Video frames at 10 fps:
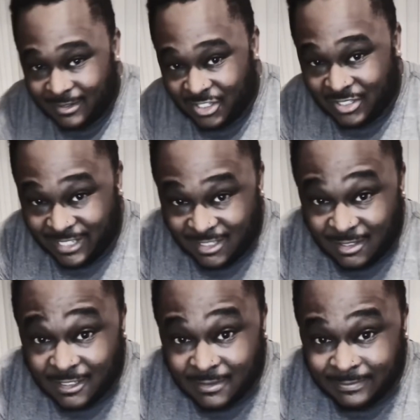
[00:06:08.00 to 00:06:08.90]
let's test
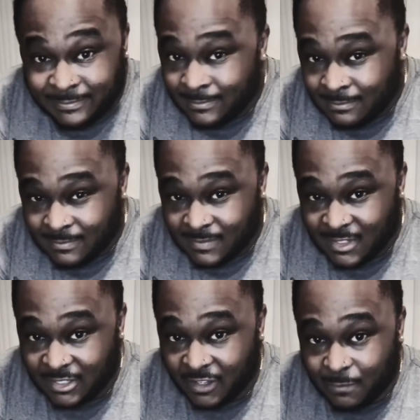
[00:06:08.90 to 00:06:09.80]
it.
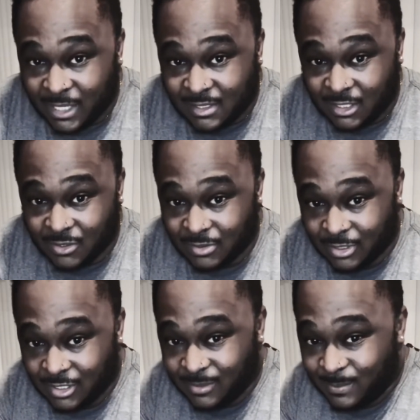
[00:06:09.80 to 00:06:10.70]
See if my seals are
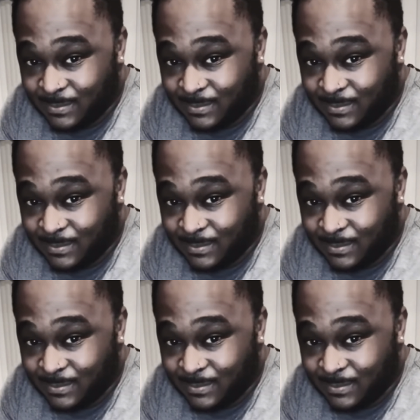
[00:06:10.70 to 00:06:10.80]
good.